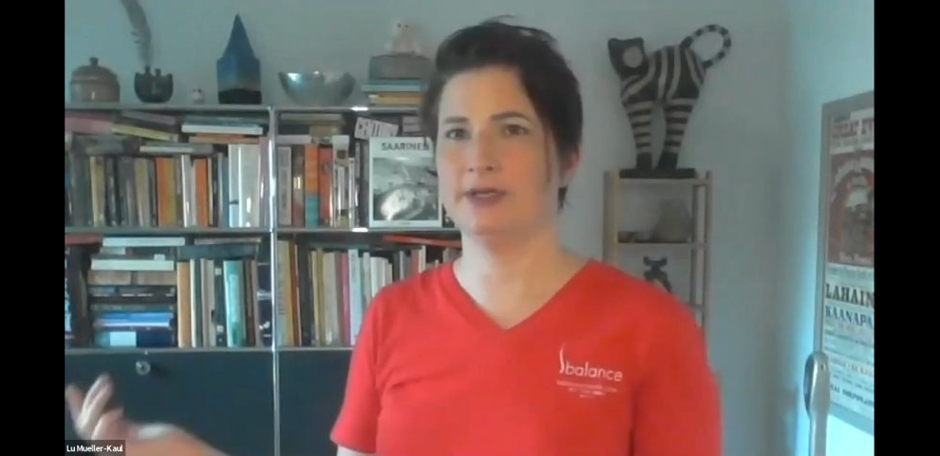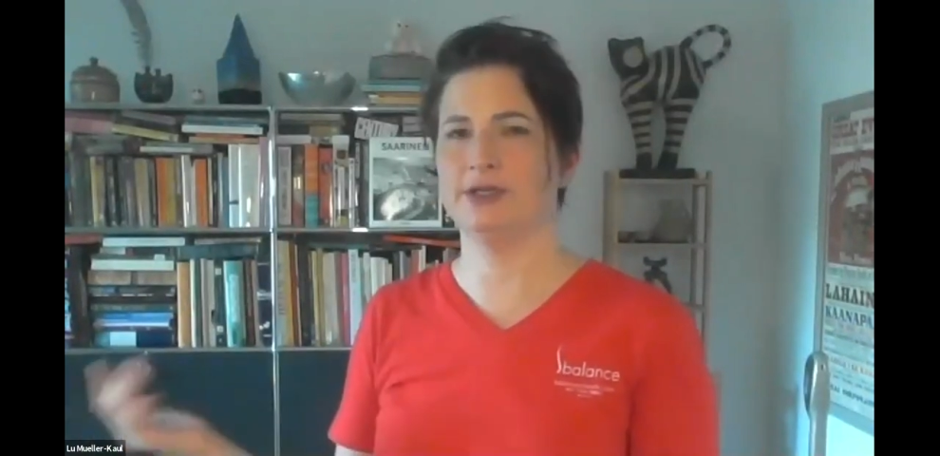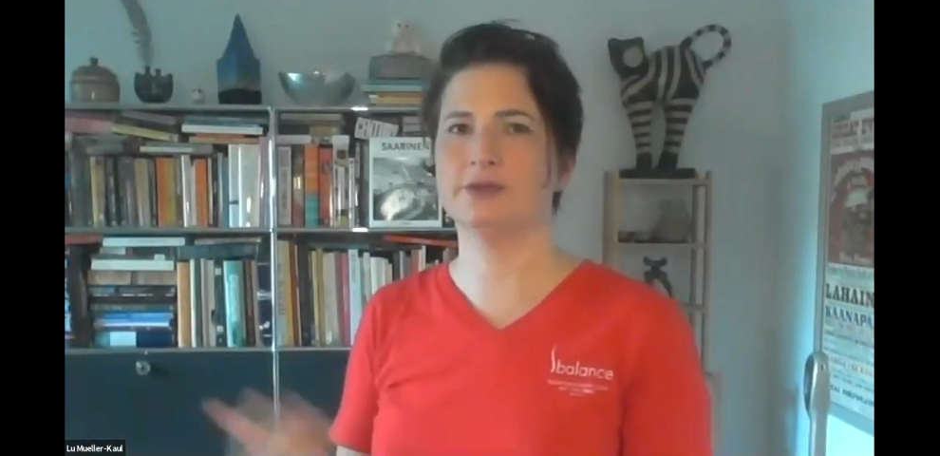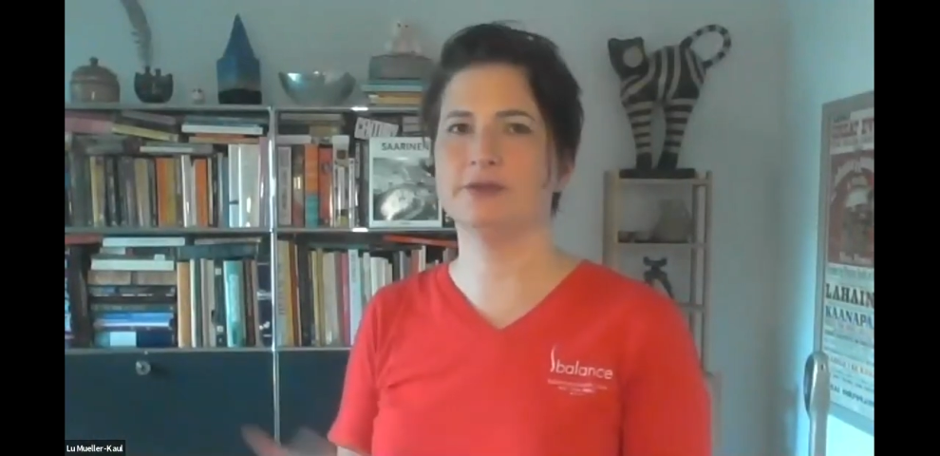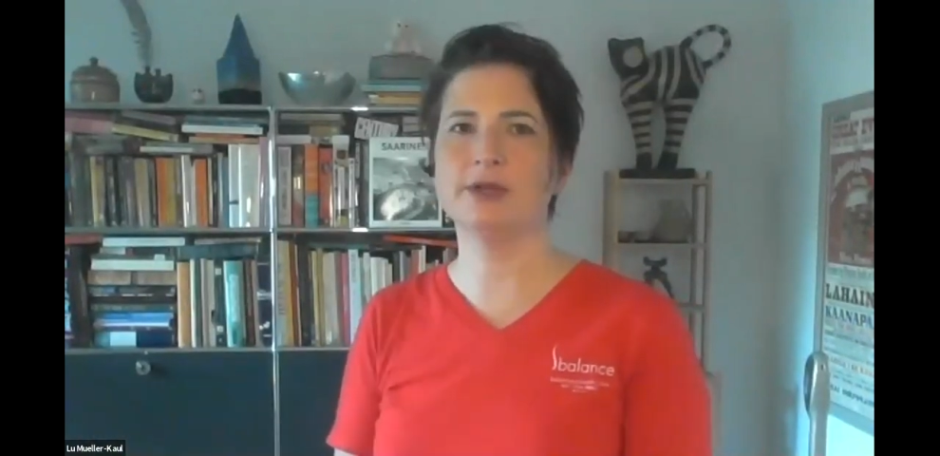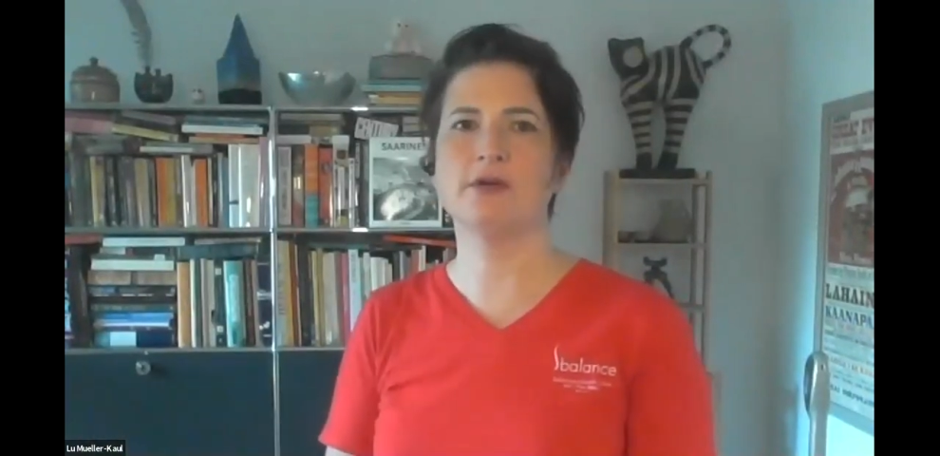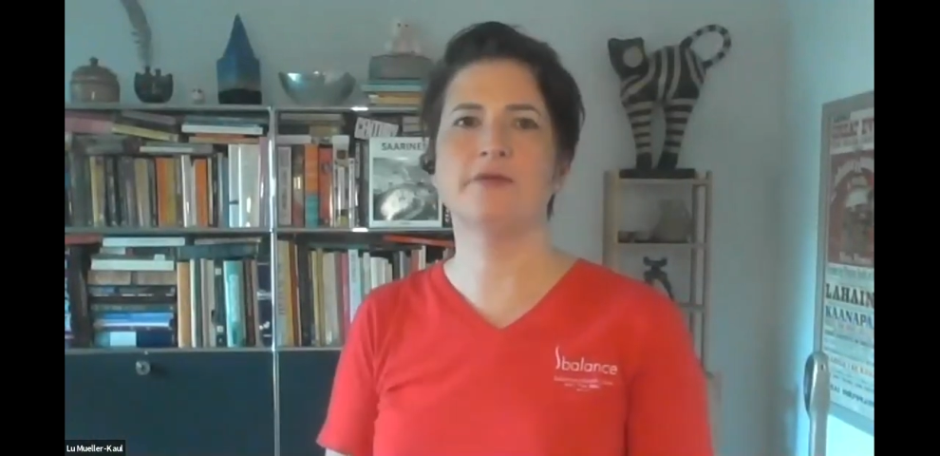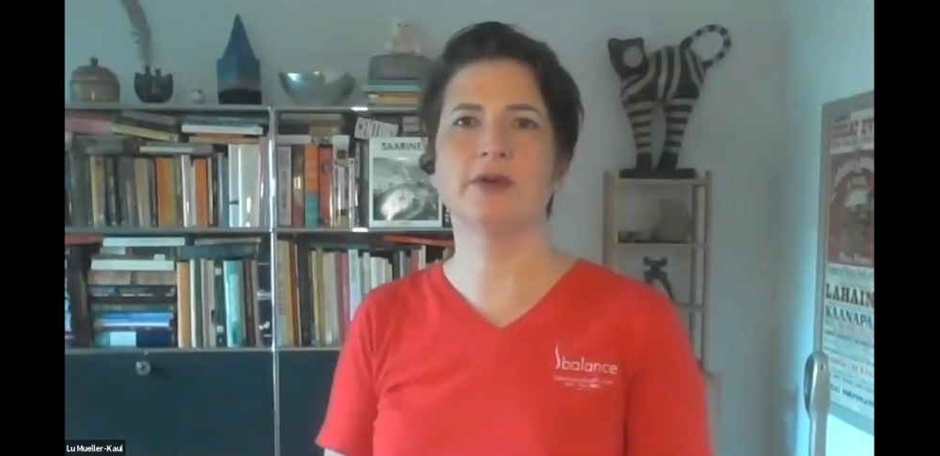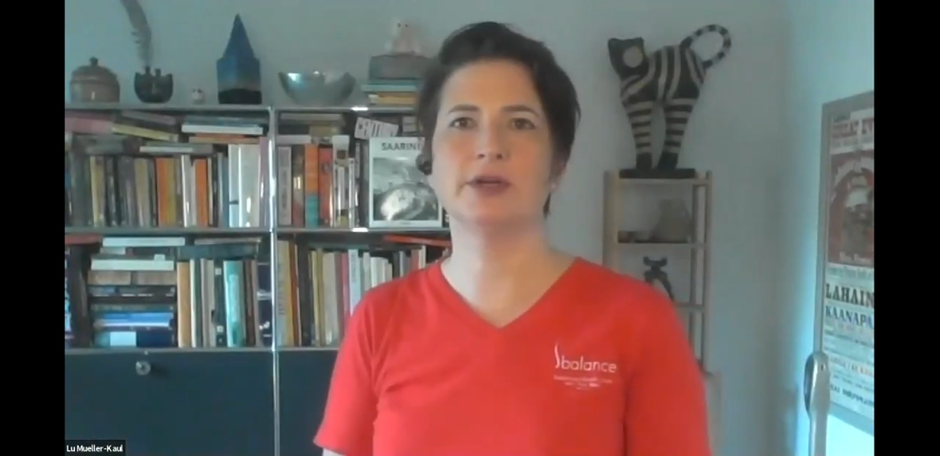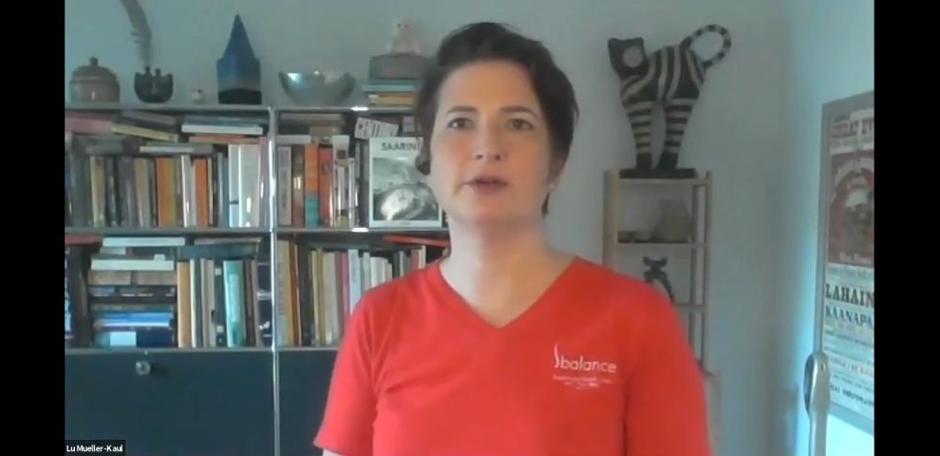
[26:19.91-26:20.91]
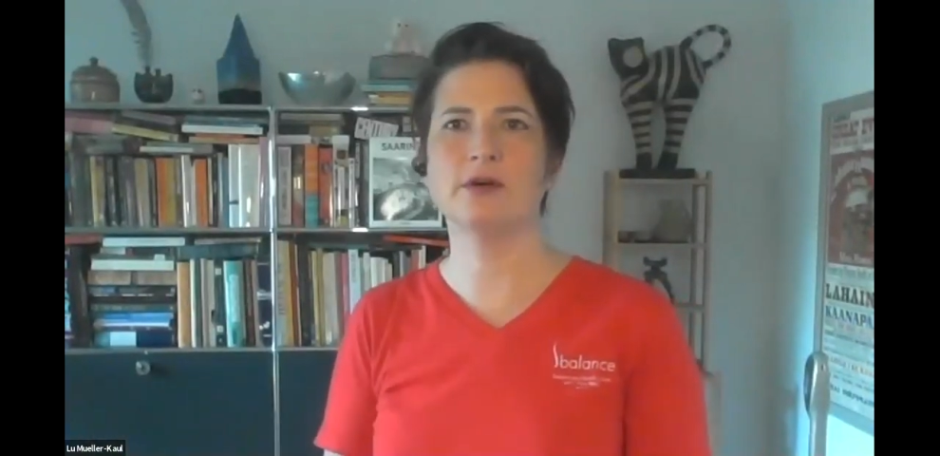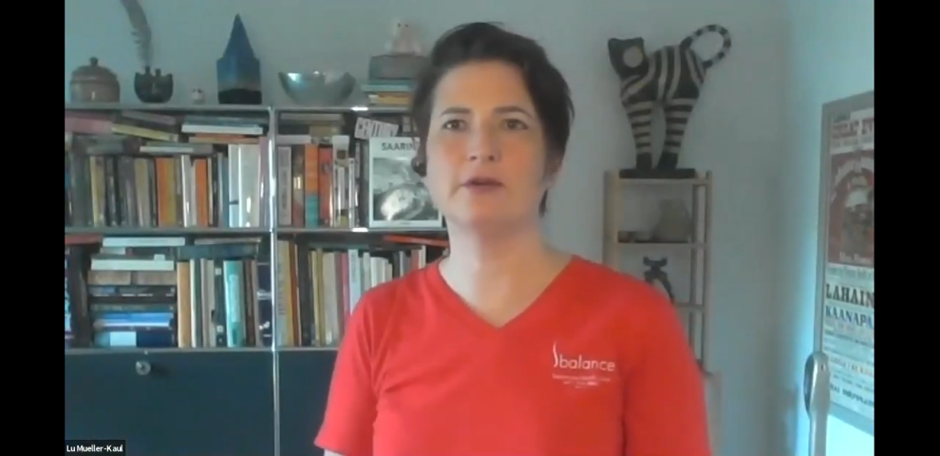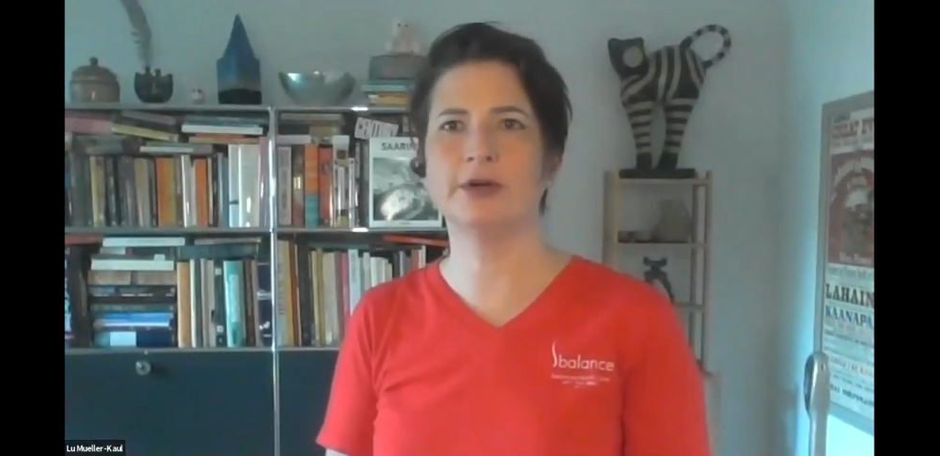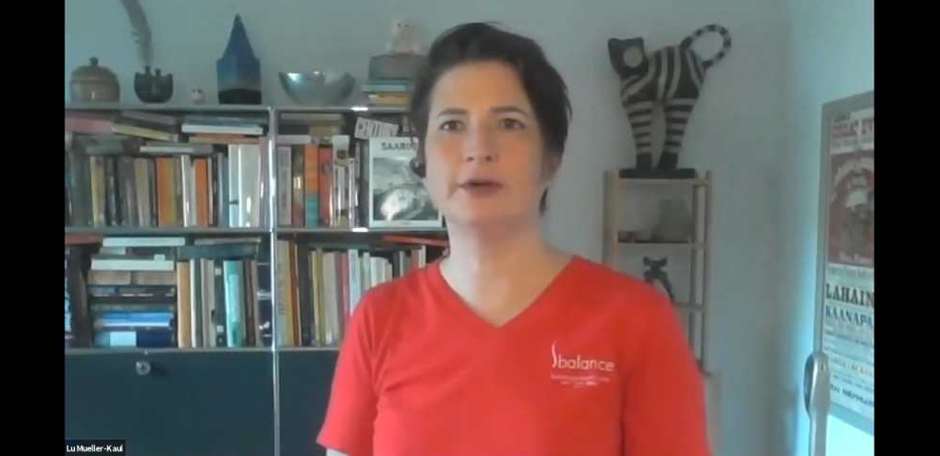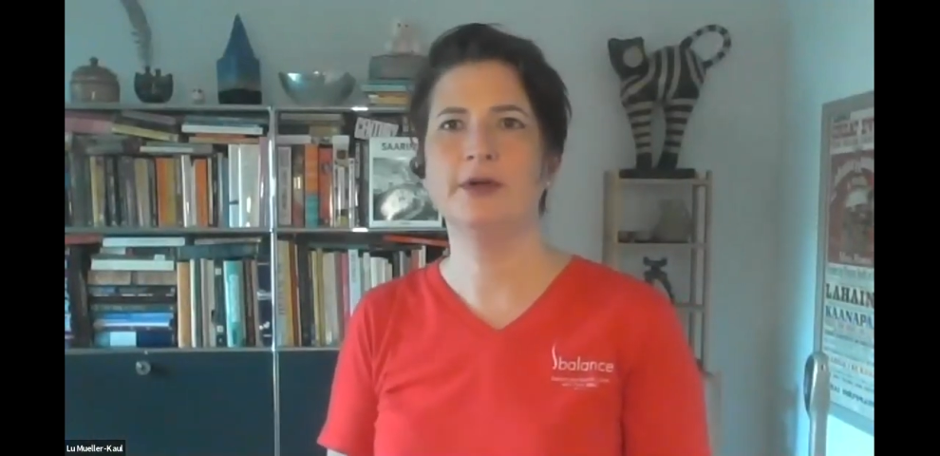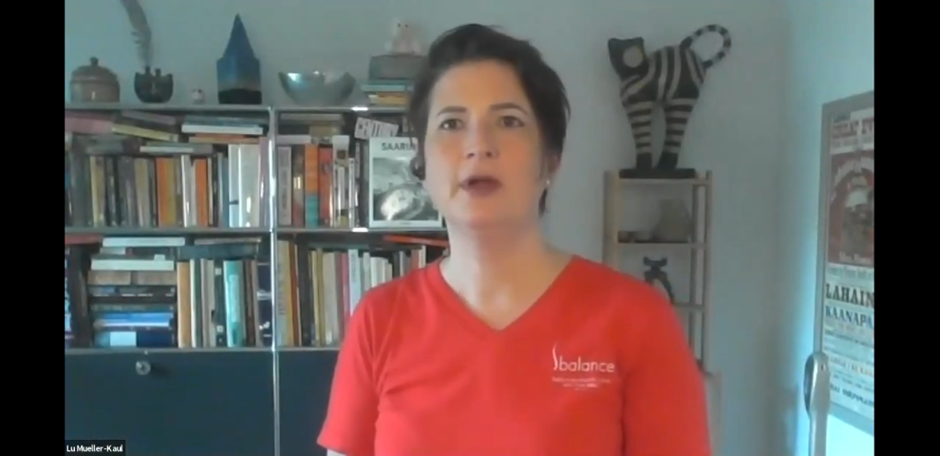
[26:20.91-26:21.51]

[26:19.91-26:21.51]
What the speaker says: injury over and over,